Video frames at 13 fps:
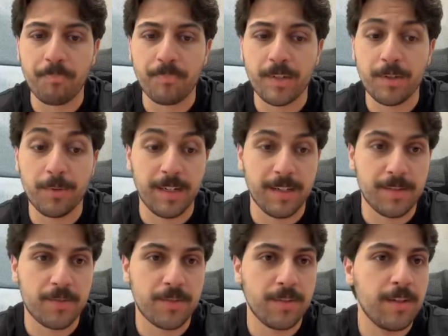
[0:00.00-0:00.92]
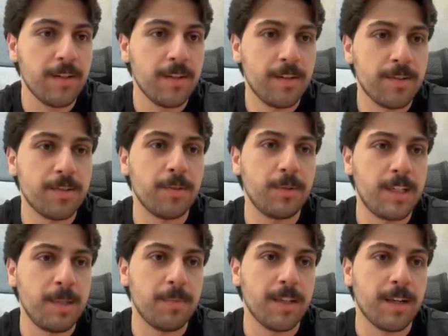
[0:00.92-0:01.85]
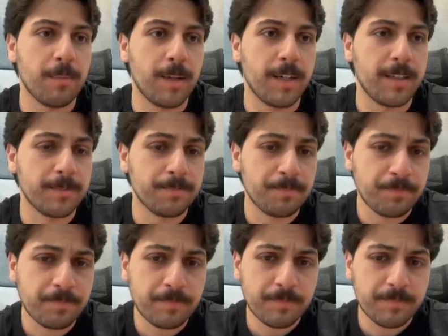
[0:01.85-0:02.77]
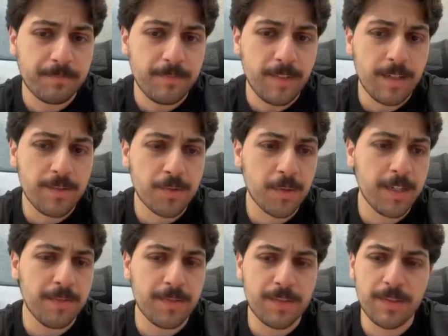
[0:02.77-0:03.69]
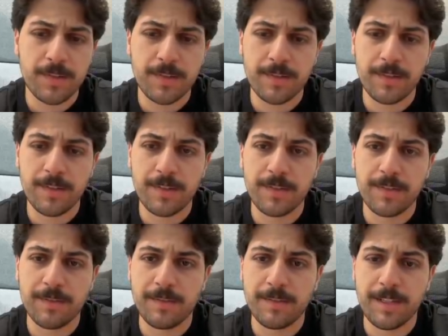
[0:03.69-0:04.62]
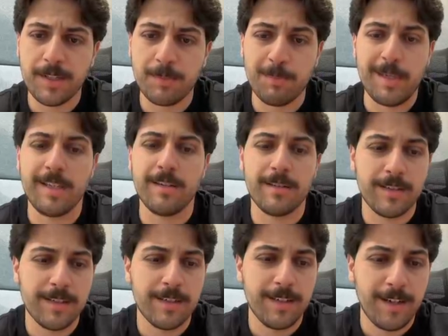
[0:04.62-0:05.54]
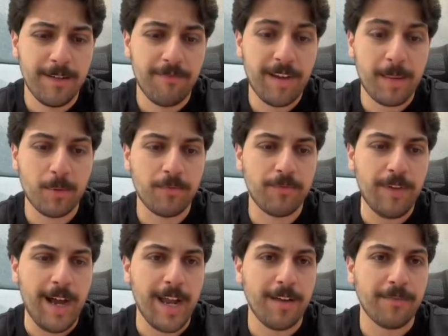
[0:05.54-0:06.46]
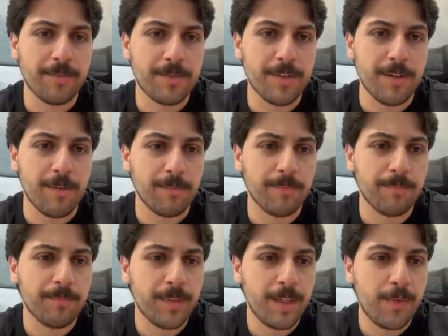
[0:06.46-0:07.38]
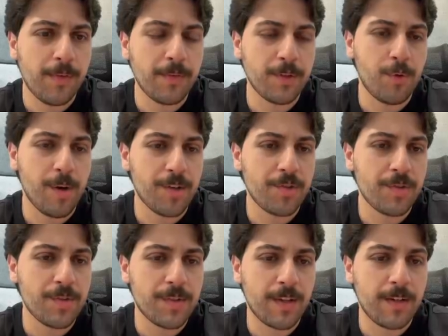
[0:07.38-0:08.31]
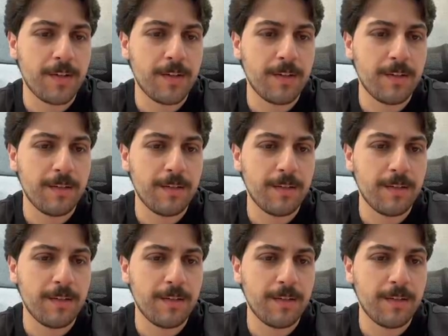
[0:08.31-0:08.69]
credits. So do keep that in mind. So yeah, this has been Fable 5. So if you have any questions on